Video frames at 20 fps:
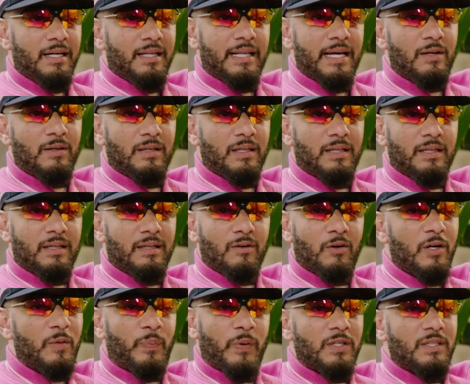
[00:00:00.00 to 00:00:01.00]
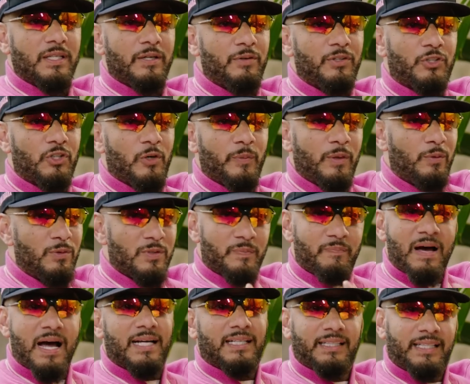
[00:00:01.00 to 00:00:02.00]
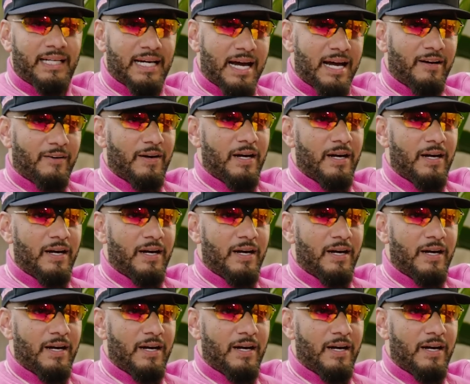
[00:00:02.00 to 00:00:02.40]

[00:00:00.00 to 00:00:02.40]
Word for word: They, the only person they were showing me was Basquiat,